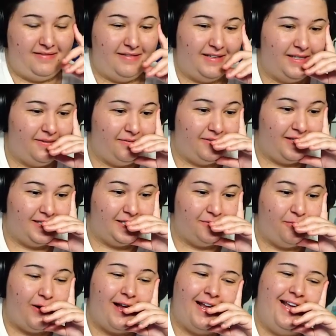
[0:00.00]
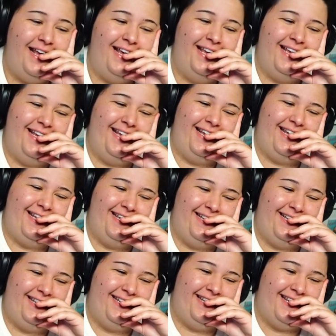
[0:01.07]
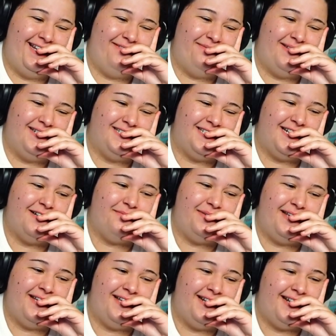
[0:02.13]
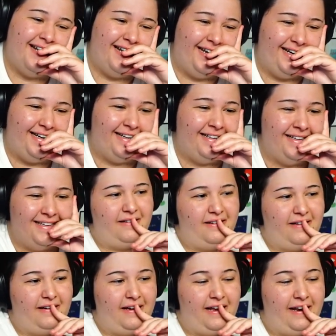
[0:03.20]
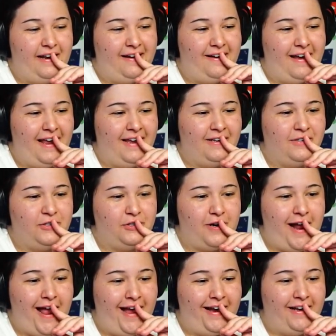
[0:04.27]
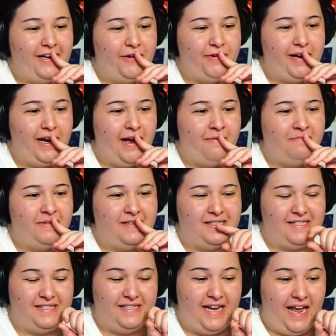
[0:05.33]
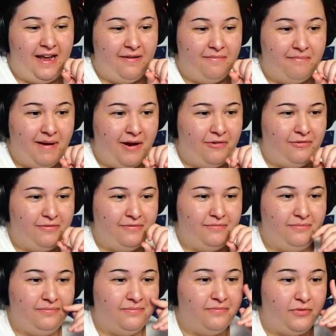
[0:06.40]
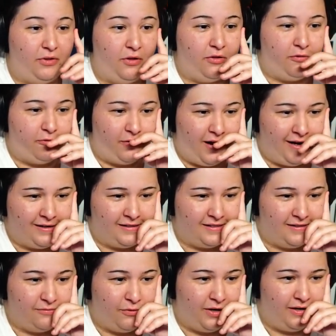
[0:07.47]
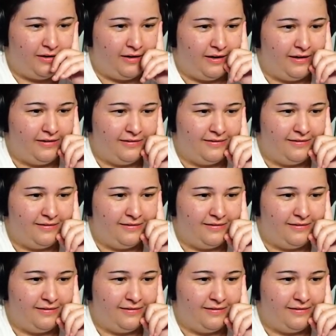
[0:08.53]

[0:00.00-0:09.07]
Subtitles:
This is what he had mentioned in the beginning. Getting in drag and going up this damn mountain with all the rocks and whatnot.